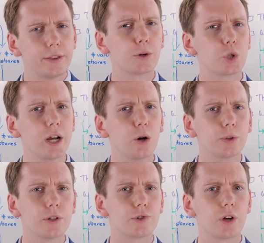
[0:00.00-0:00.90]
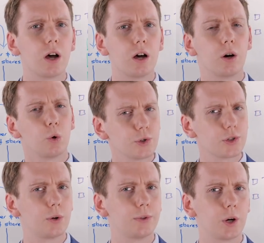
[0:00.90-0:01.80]
Now, shareholders are
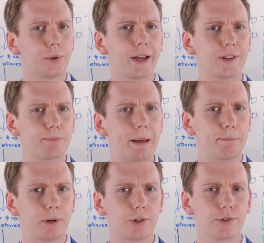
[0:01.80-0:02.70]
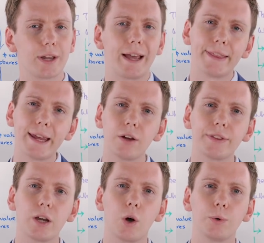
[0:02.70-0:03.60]
also known as members, and they are
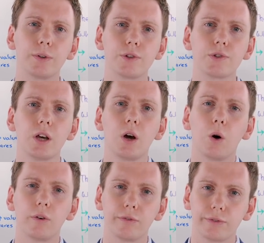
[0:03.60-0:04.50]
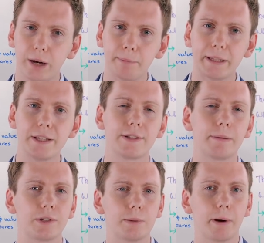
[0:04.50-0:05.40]
the owners of companies
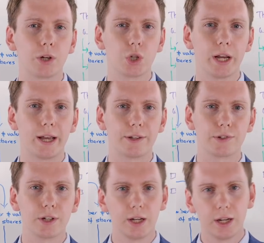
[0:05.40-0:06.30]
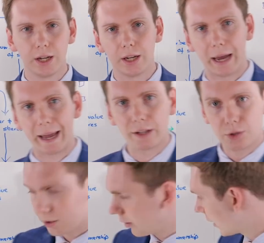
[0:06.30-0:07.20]
limited by shares.
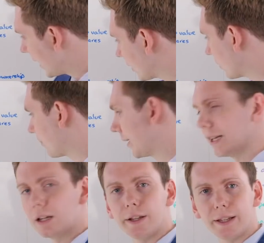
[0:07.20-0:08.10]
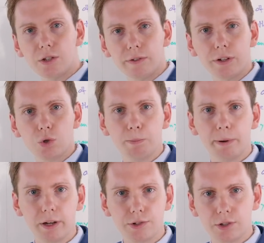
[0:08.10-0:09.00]
And they can be an individual
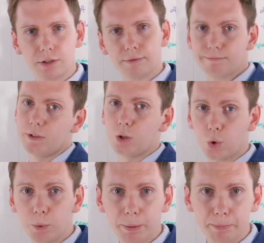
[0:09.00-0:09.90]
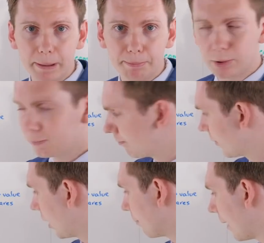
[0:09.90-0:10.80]
person, a group of people,
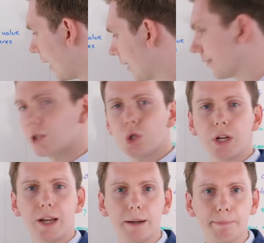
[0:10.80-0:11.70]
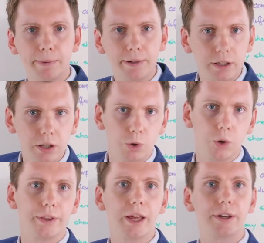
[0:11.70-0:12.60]
a partnership,
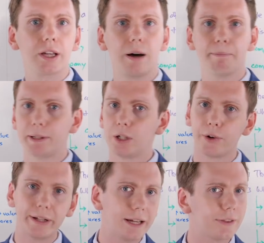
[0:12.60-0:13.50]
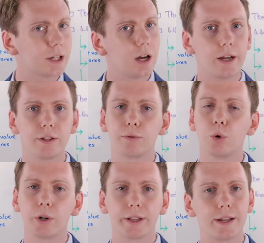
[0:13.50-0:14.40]
or another company, or any other kind of
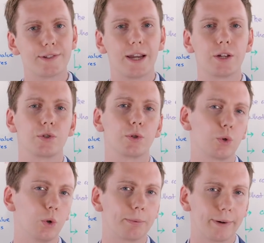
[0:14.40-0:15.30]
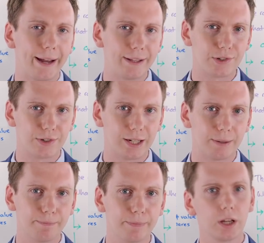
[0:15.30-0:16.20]
organization or corporate entity.
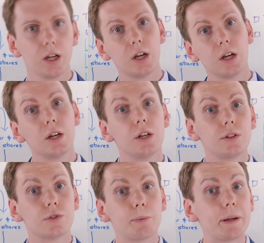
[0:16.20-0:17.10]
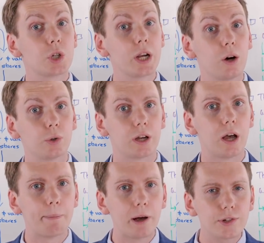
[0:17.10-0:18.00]
To be a shareholder,
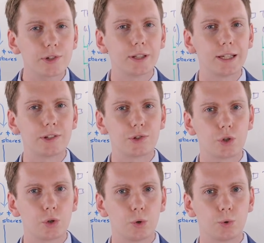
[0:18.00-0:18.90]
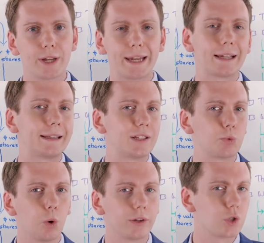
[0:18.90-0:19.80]
a person needs to take at
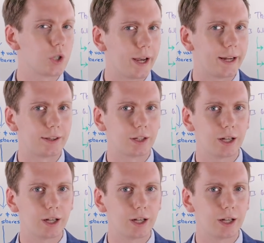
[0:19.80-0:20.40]
least one share in the